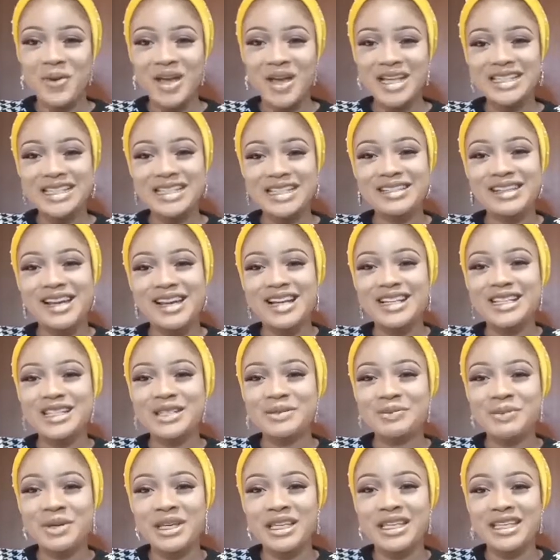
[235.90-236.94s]
the person that is
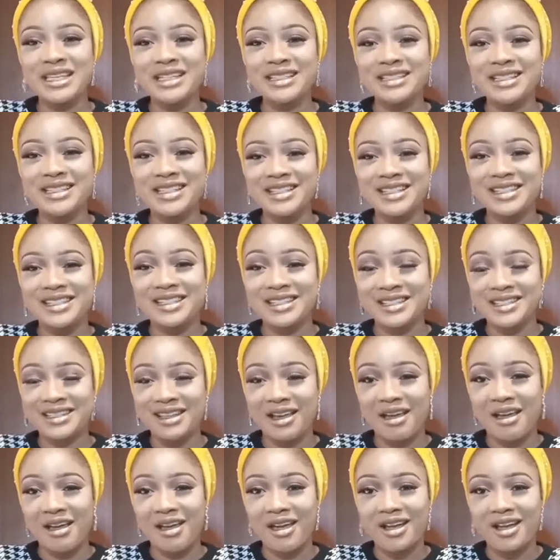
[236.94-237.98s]
speaking this
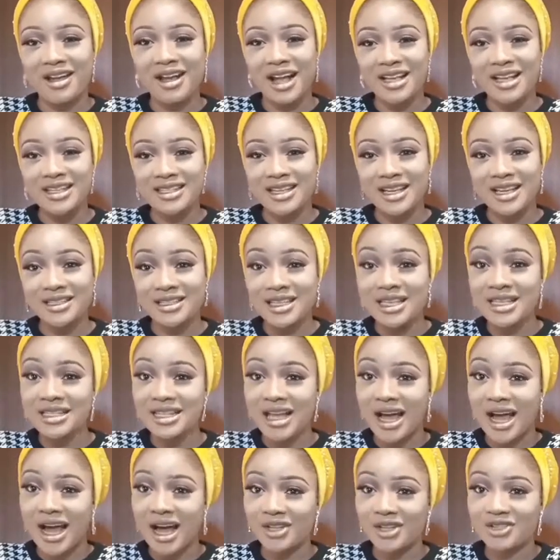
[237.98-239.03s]
accent, this is
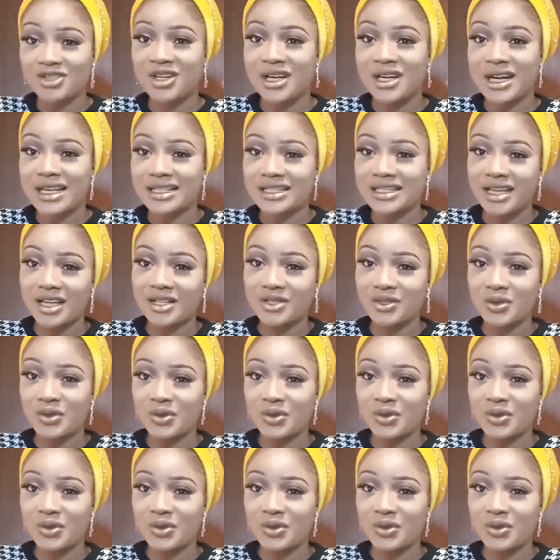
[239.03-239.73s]
her actual accent.